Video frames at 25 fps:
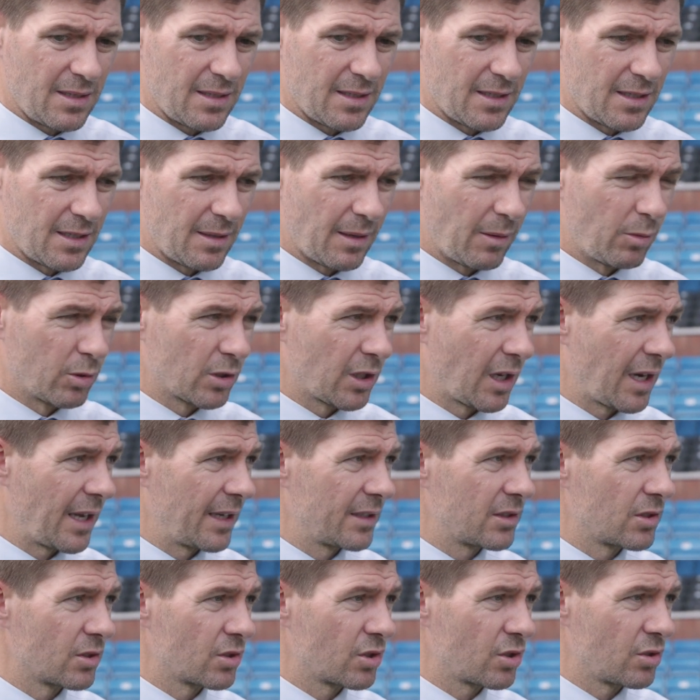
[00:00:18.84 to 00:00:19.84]
I would have
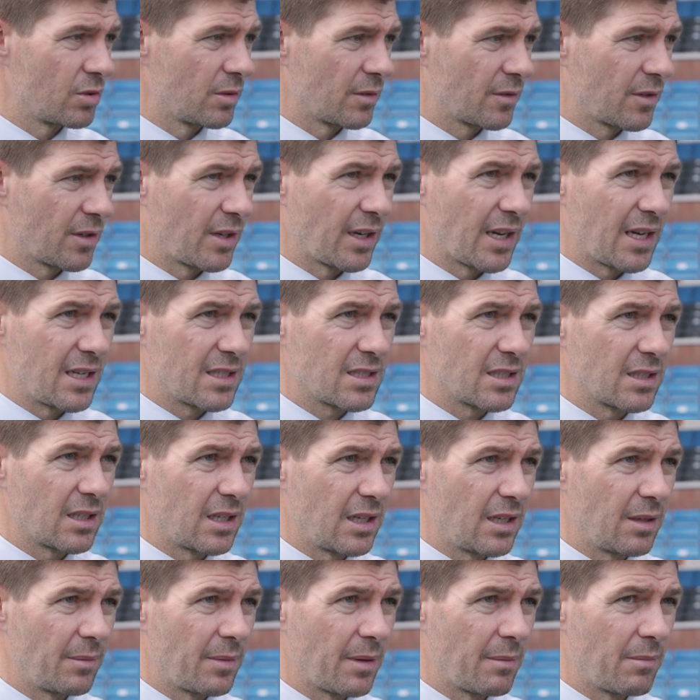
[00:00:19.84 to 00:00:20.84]
liked us to have created a
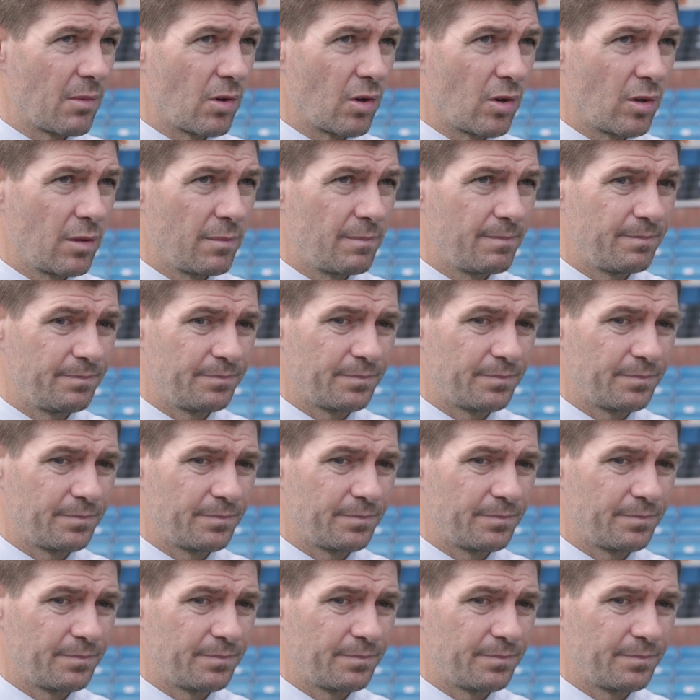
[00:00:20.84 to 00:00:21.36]
little bit more.